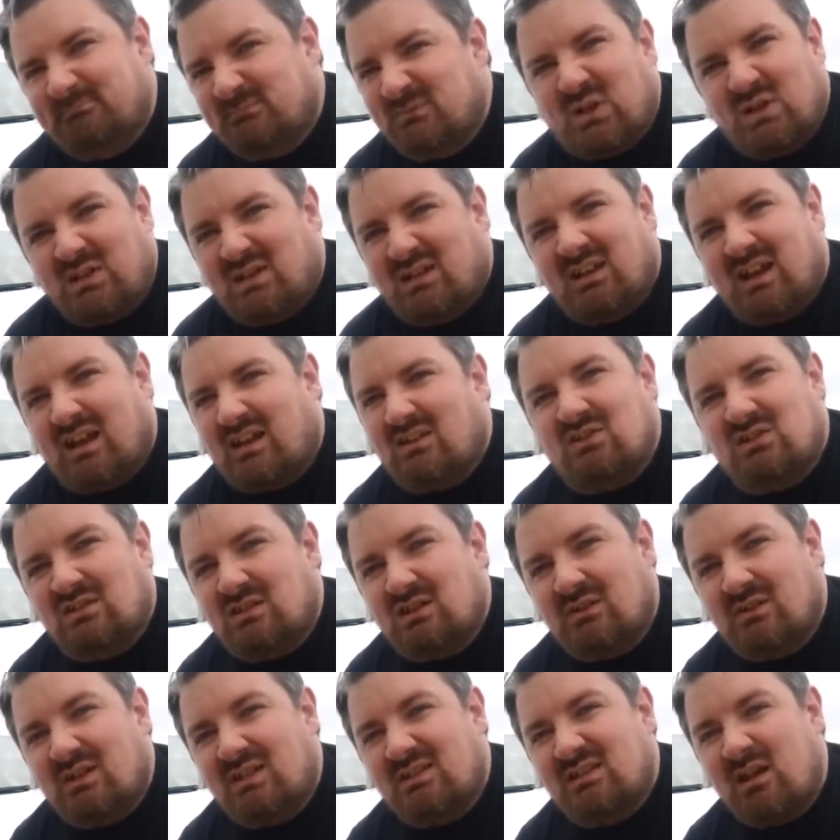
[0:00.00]
I didn't actually
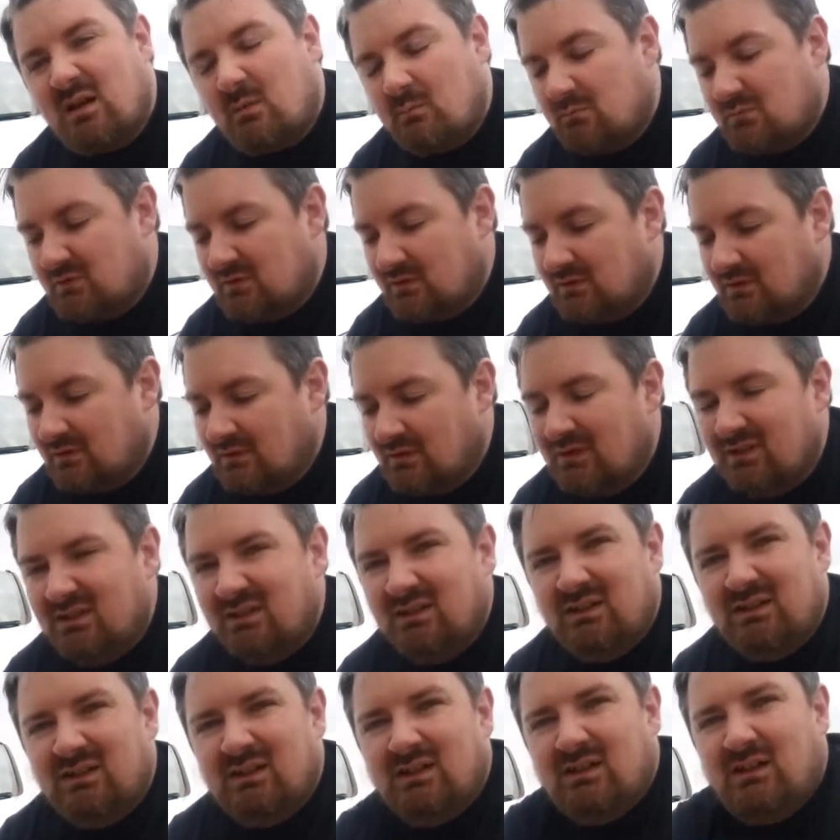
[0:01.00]
do any sums,
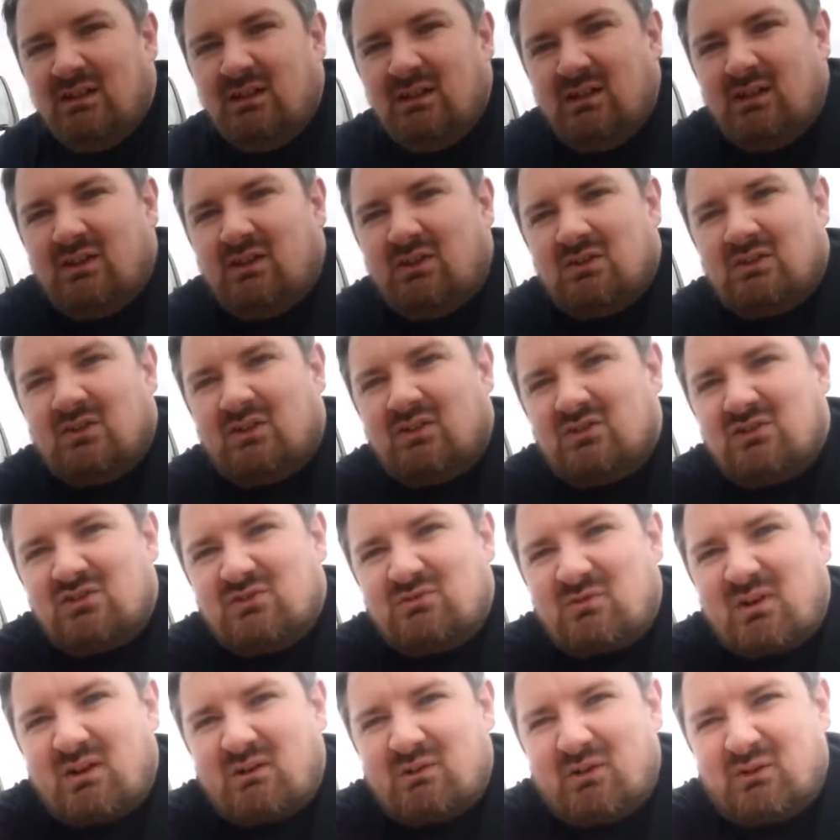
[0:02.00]

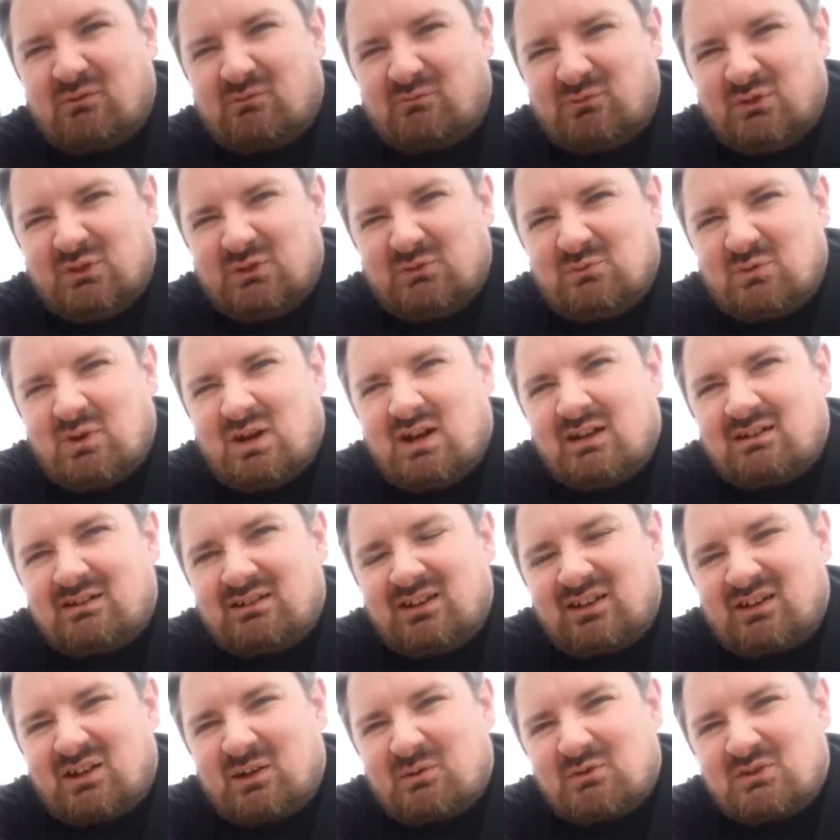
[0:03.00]
just wrote a rude word
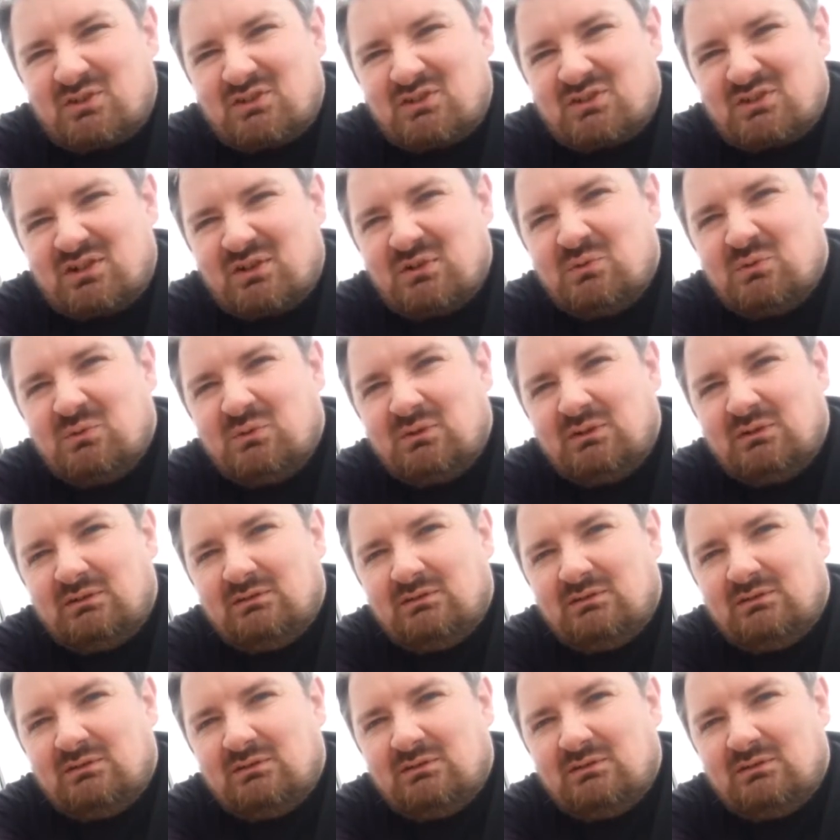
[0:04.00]
like I was at school.